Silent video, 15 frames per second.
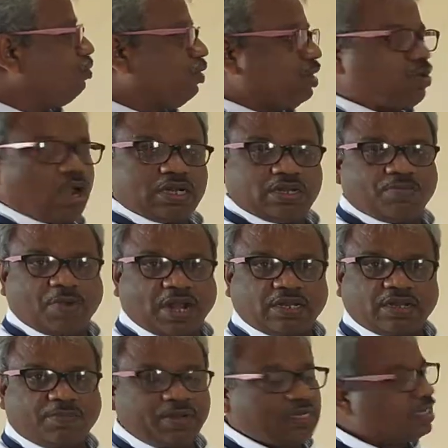We got a point
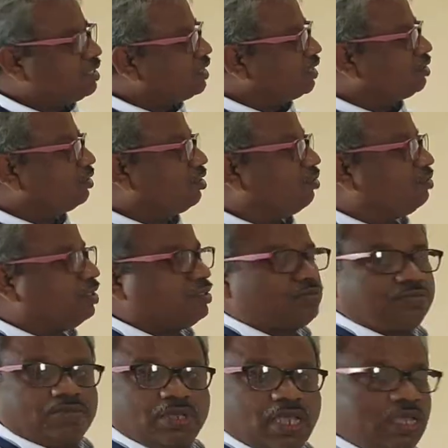of intersection of this.
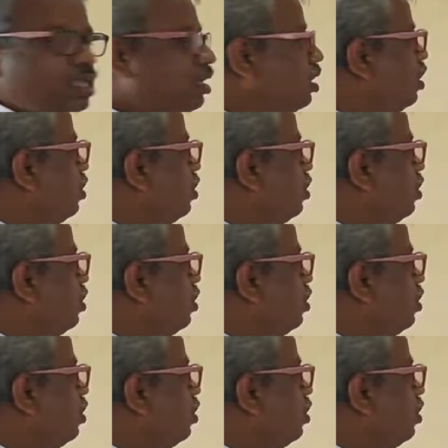Okay.